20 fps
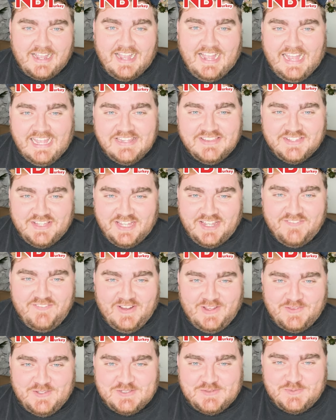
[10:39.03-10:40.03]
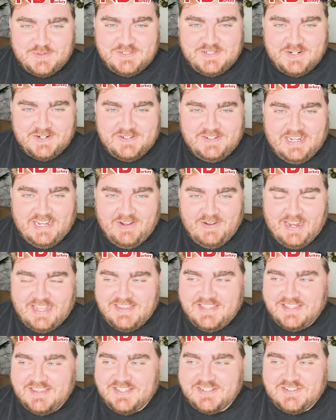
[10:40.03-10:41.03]
I love how this one turned out. I
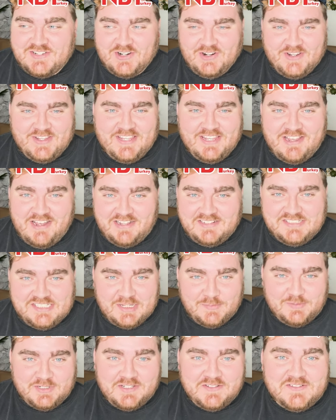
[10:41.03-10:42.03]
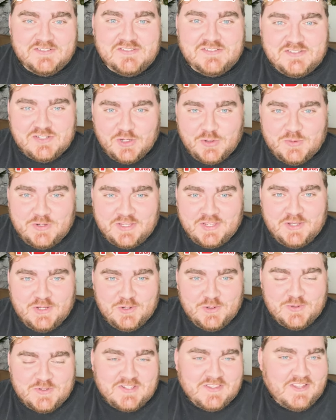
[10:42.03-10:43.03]
think the turkey concept is so
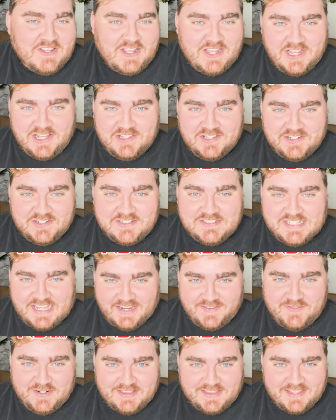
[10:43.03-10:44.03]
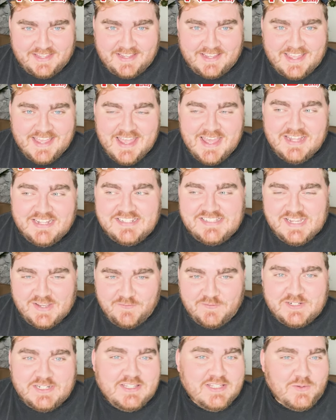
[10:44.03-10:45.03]
cute. The colors, everything.
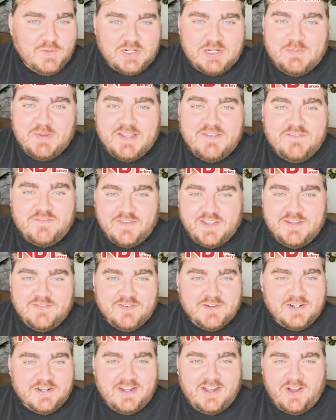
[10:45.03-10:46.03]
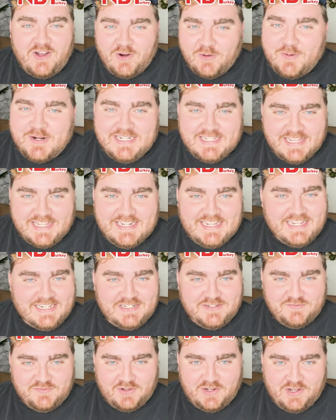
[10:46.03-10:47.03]
Definitely one of my favorite already getting
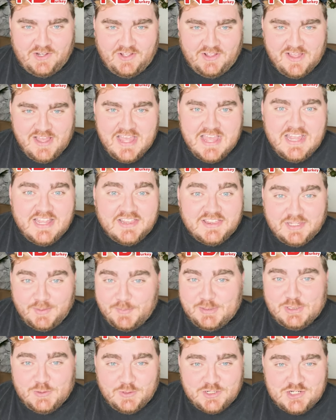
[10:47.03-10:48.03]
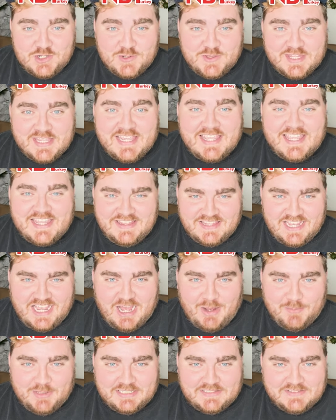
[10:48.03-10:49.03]
into fall. Let me know what you think in the
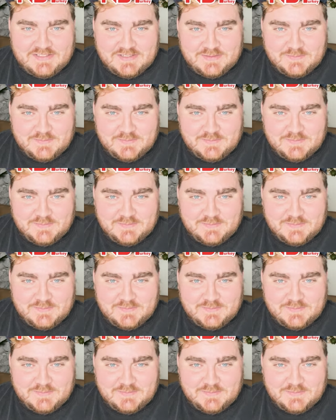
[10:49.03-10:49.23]
comments.